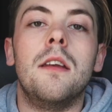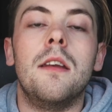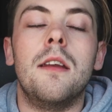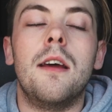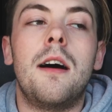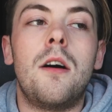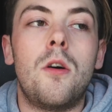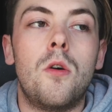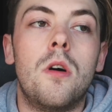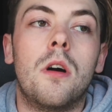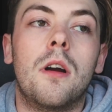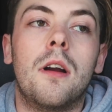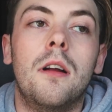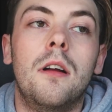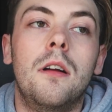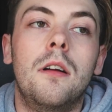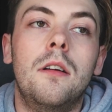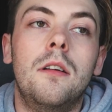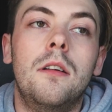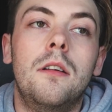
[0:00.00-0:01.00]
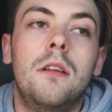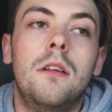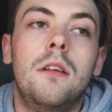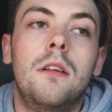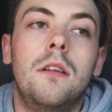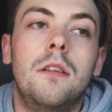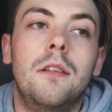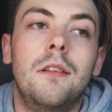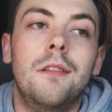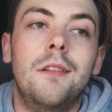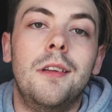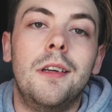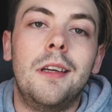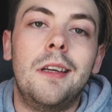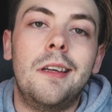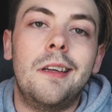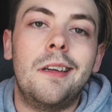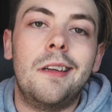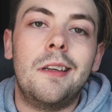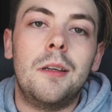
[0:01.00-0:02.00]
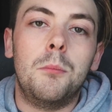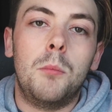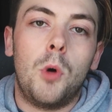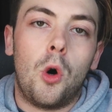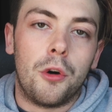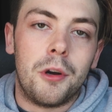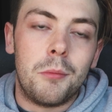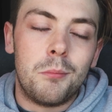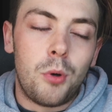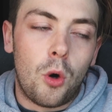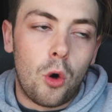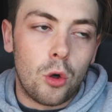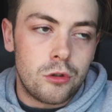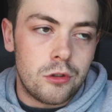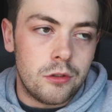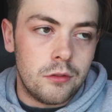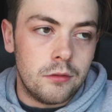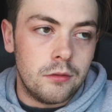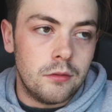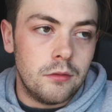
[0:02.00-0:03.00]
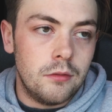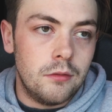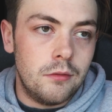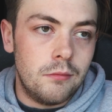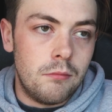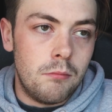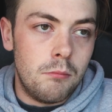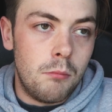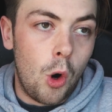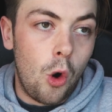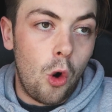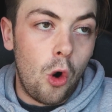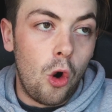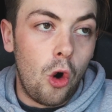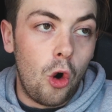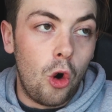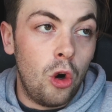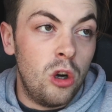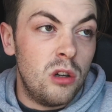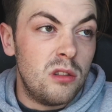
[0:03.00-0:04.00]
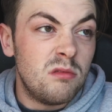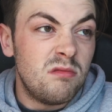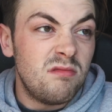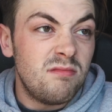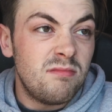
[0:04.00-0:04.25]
Now the more important, more